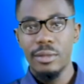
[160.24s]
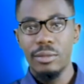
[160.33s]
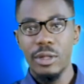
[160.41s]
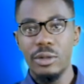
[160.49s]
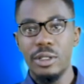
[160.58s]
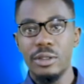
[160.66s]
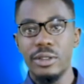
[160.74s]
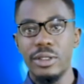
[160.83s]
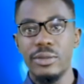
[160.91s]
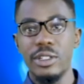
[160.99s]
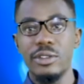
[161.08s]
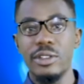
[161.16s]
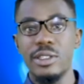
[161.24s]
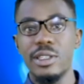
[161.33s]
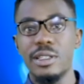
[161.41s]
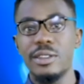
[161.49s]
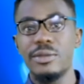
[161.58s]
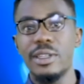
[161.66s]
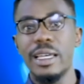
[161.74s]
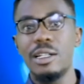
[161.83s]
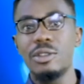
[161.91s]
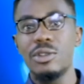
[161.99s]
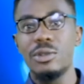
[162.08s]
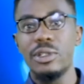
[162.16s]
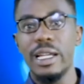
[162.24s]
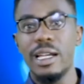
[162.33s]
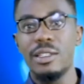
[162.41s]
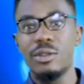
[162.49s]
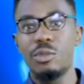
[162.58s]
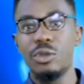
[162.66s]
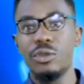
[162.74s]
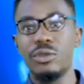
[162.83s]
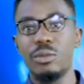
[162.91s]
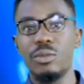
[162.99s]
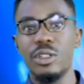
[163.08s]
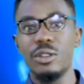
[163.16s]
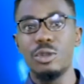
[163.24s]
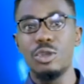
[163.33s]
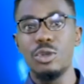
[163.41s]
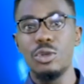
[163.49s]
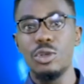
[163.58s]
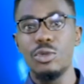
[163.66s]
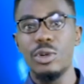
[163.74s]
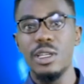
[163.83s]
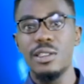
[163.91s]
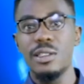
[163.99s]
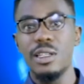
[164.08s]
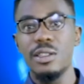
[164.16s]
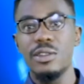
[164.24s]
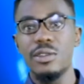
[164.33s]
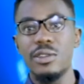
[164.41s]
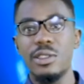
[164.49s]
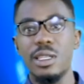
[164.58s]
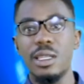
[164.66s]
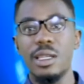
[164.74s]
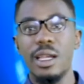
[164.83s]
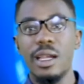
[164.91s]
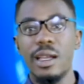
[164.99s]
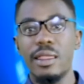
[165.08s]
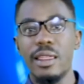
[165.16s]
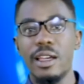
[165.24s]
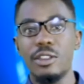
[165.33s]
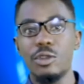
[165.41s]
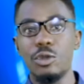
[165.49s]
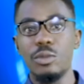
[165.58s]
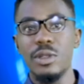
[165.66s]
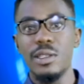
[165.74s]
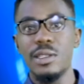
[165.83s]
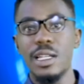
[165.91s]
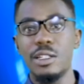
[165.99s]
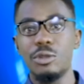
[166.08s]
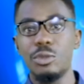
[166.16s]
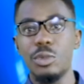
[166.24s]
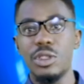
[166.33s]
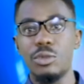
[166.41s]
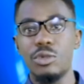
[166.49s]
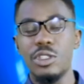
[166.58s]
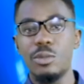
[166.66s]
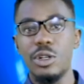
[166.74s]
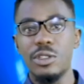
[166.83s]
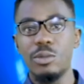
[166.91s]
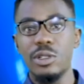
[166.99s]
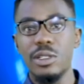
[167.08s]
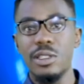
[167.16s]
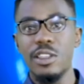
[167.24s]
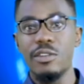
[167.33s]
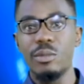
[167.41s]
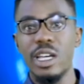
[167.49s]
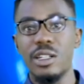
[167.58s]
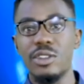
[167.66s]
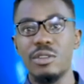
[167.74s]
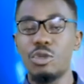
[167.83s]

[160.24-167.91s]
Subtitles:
Meanwhile, the Federal Executive Council has approved a bill to create an agency that will be saddled with the responsibility of managing